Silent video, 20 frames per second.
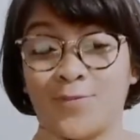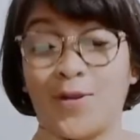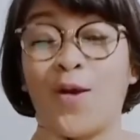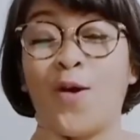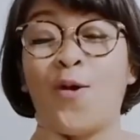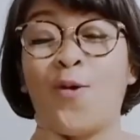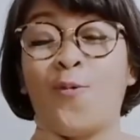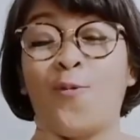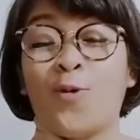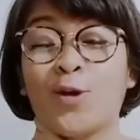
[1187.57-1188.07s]

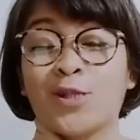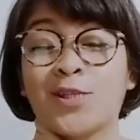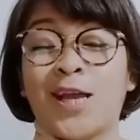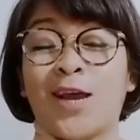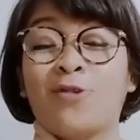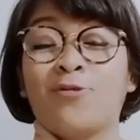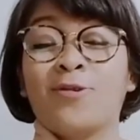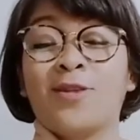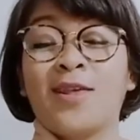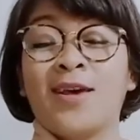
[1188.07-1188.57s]
Watch out
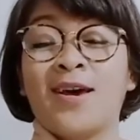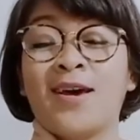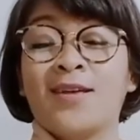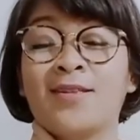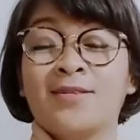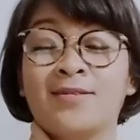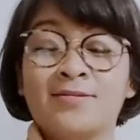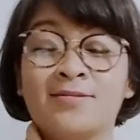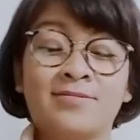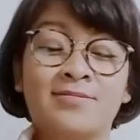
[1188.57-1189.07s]
with that.
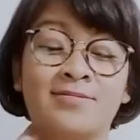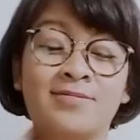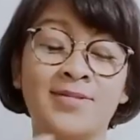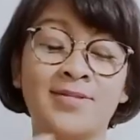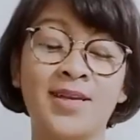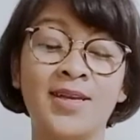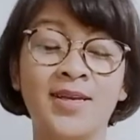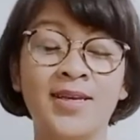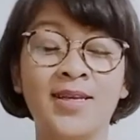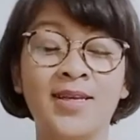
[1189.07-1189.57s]

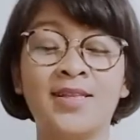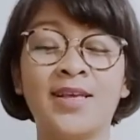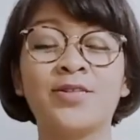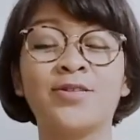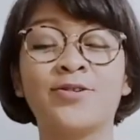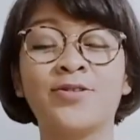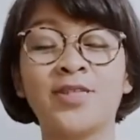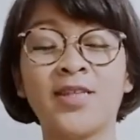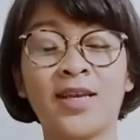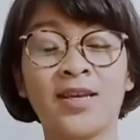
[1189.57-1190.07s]
That's your
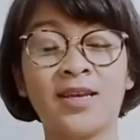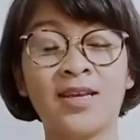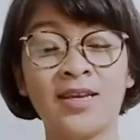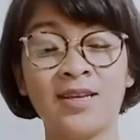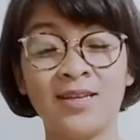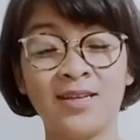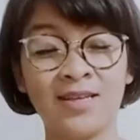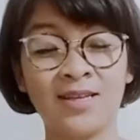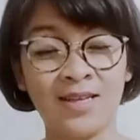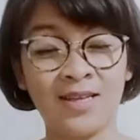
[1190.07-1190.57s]

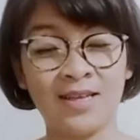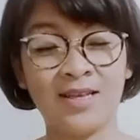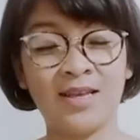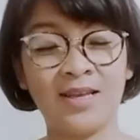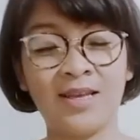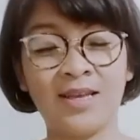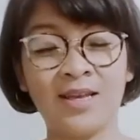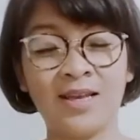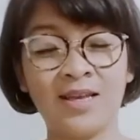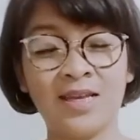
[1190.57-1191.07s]

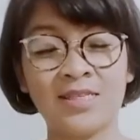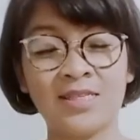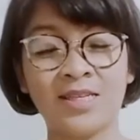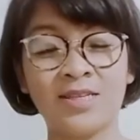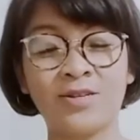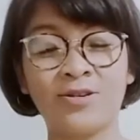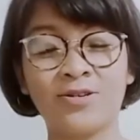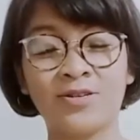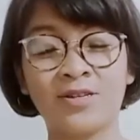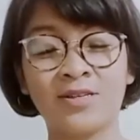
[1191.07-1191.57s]
it's in
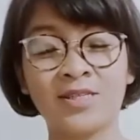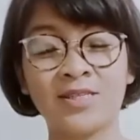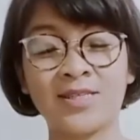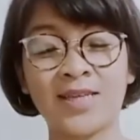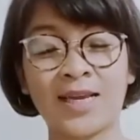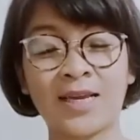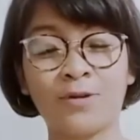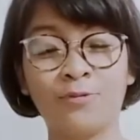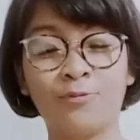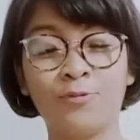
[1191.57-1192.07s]
your
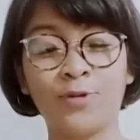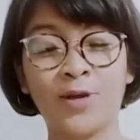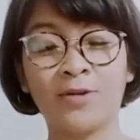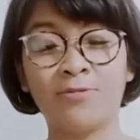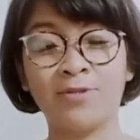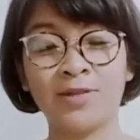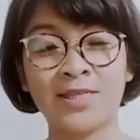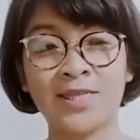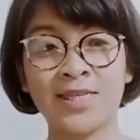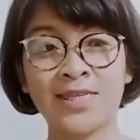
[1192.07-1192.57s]
second week, which
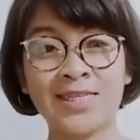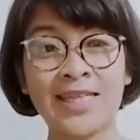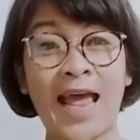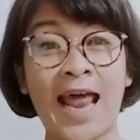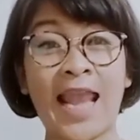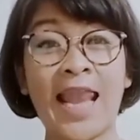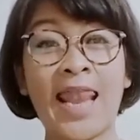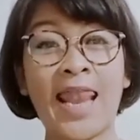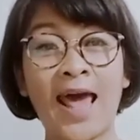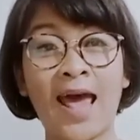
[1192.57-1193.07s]
is
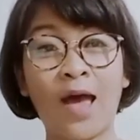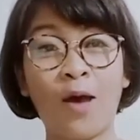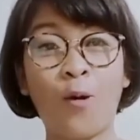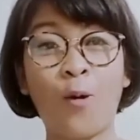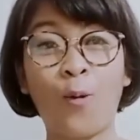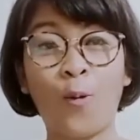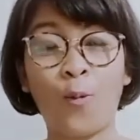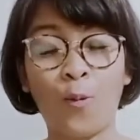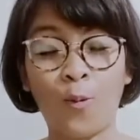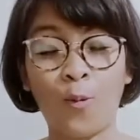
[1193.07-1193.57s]
now
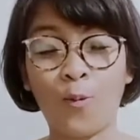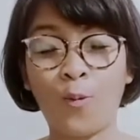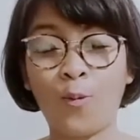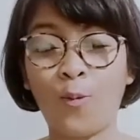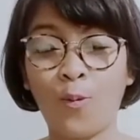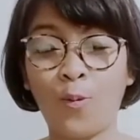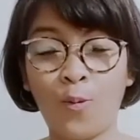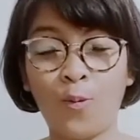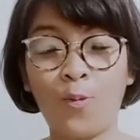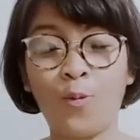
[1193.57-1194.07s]

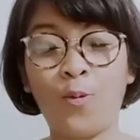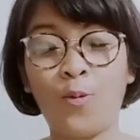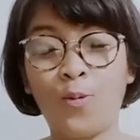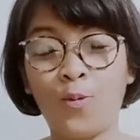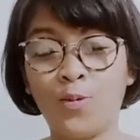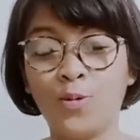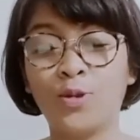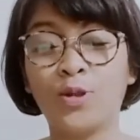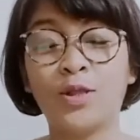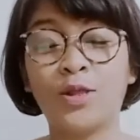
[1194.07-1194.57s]

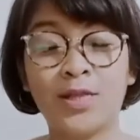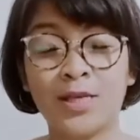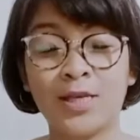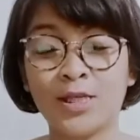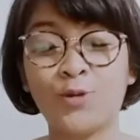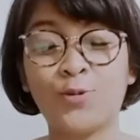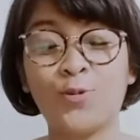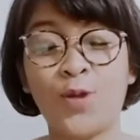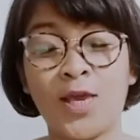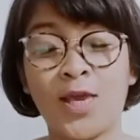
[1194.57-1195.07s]
this
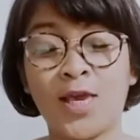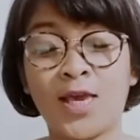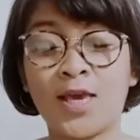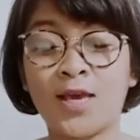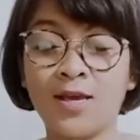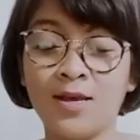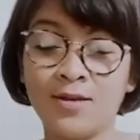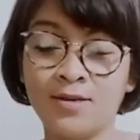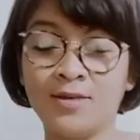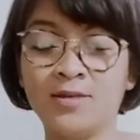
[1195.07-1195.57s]
week.
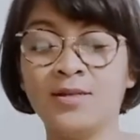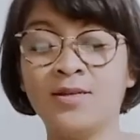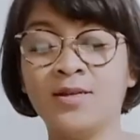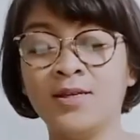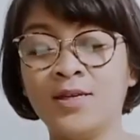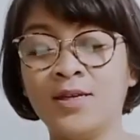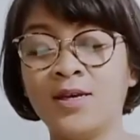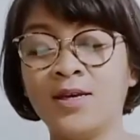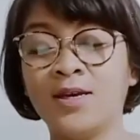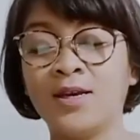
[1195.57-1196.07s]

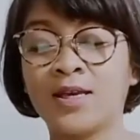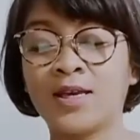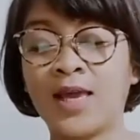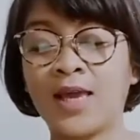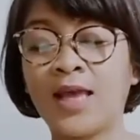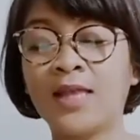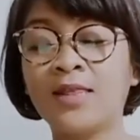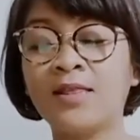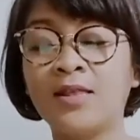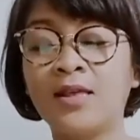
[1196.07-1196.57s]
Okay,
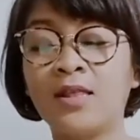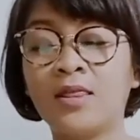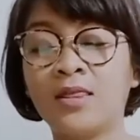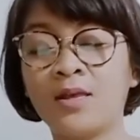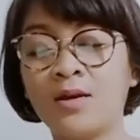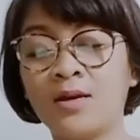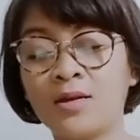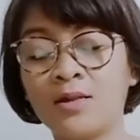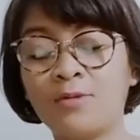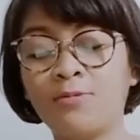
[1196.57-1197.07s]
and the
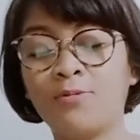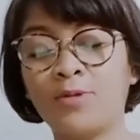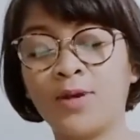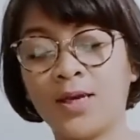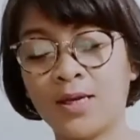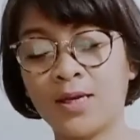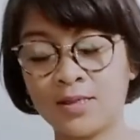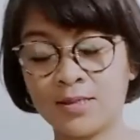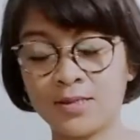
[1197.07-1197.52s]
third week.